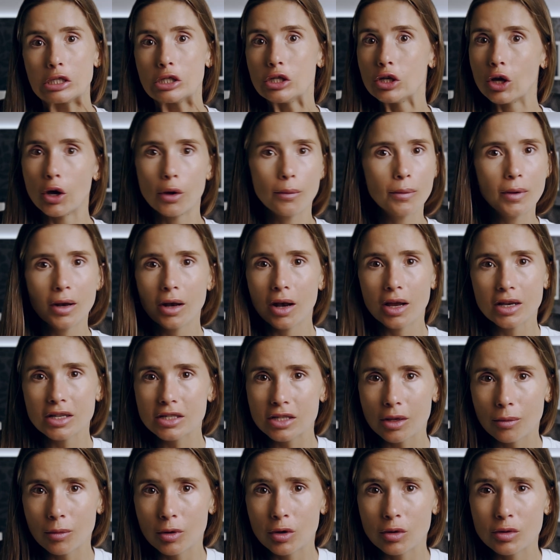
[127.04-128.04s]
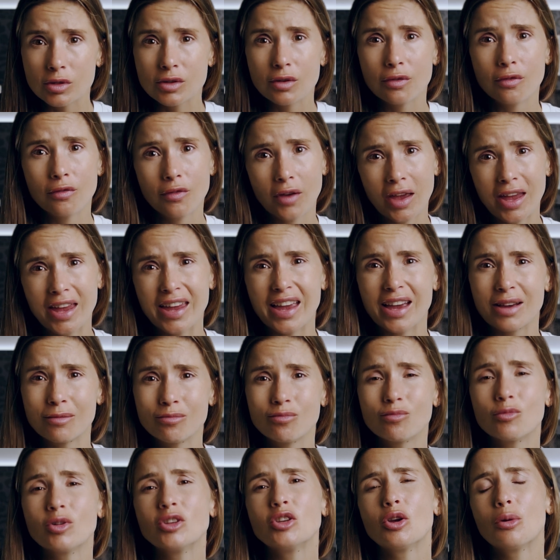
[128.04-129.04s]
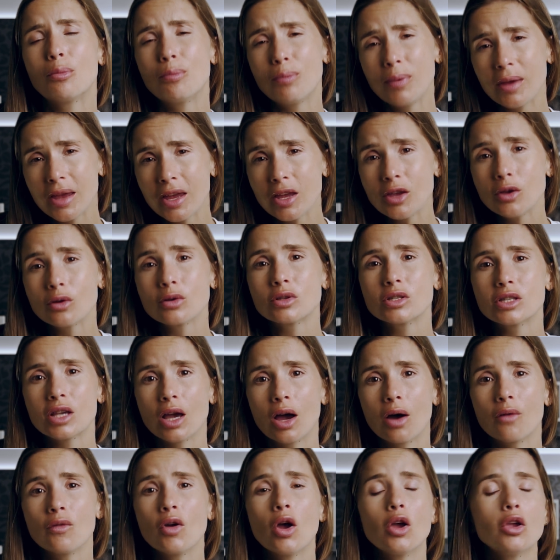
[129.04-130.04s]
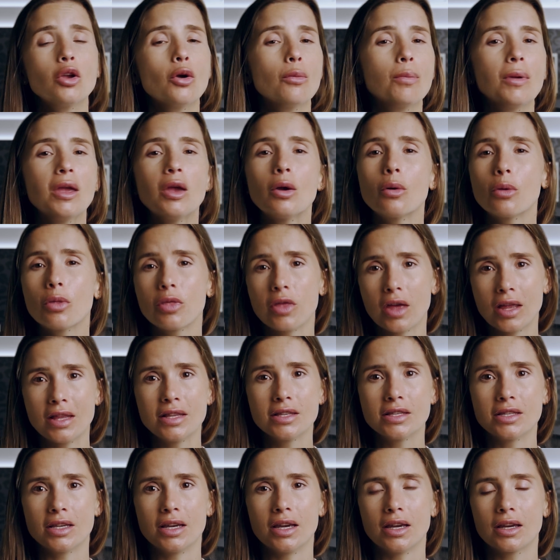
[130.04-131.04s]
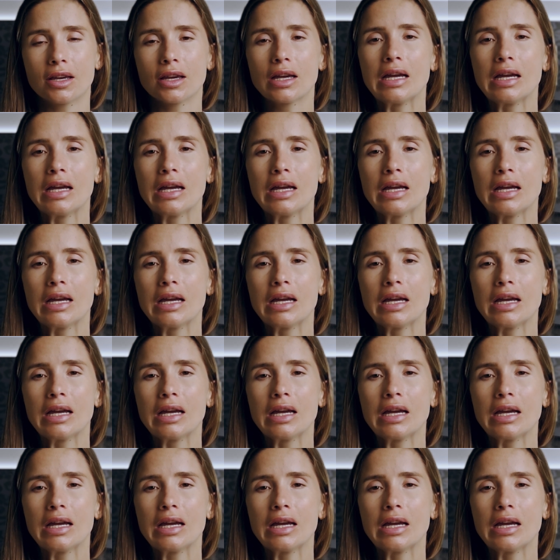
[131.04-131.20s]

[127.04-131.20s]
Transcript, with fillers: nobody likes someone who's a fake, and when you're being yourself, you're being authentic.